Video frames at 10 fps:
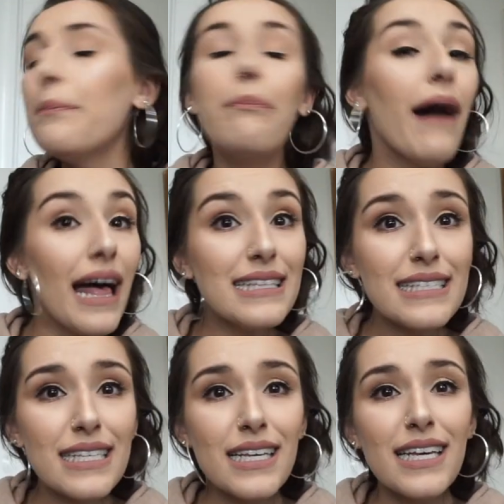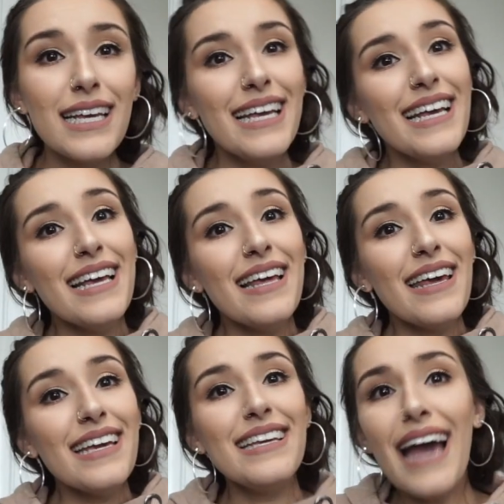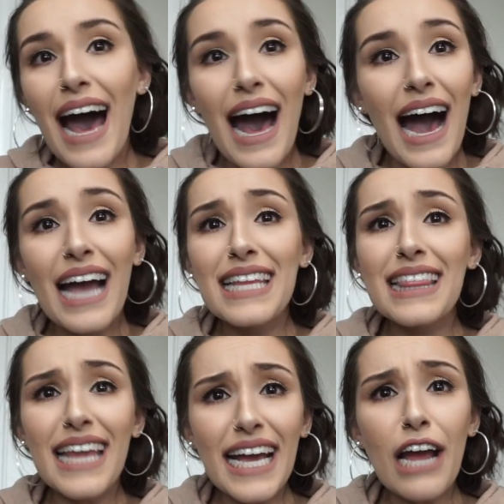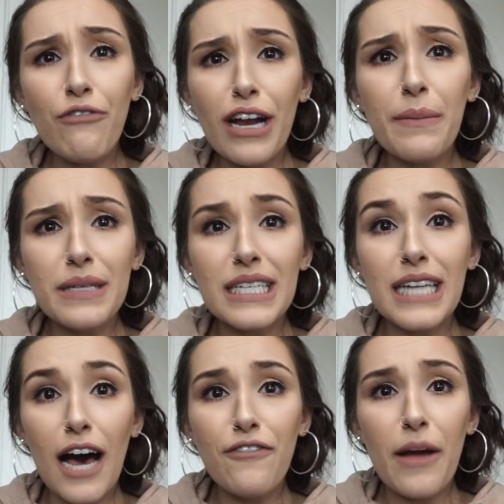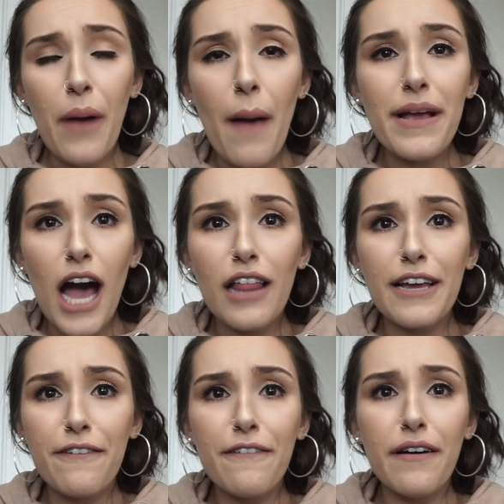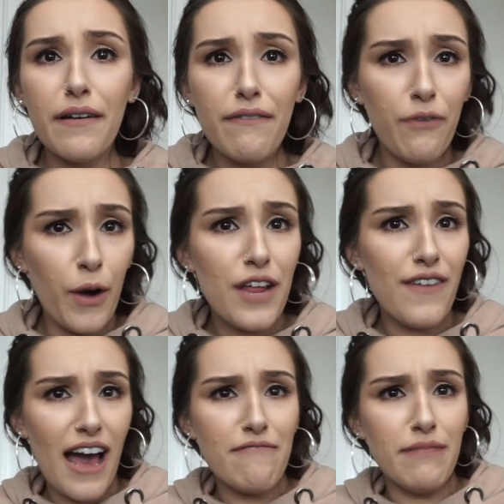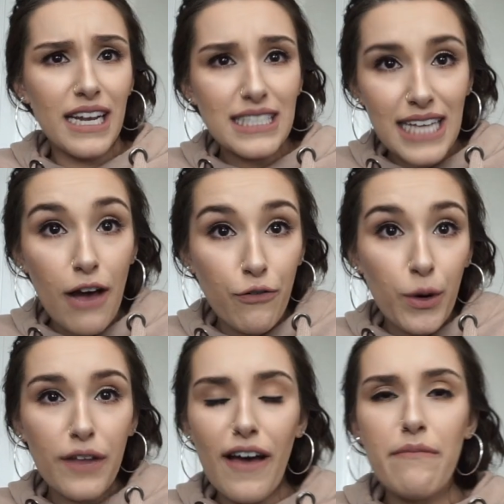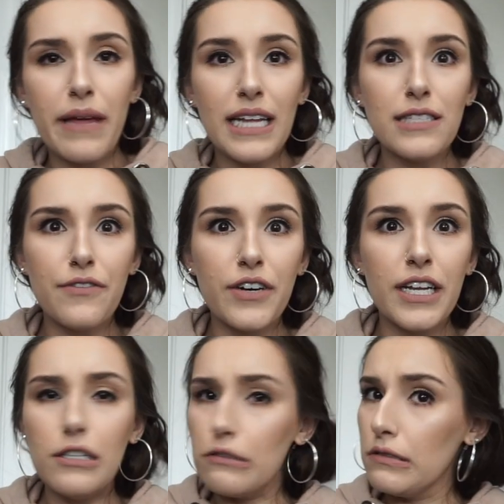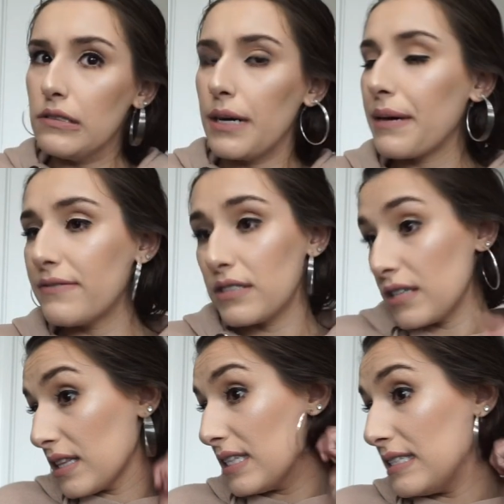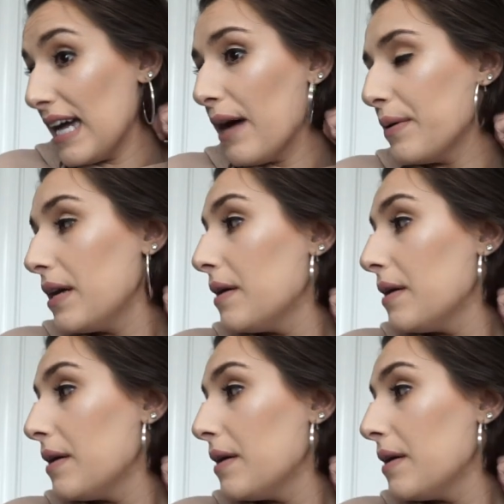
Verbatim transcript: But yeah, I think I rambled enough. I probably got like 45 minutes. Yeah, 45 minutes of footage. Ooh, I'm gonna have to cut this down.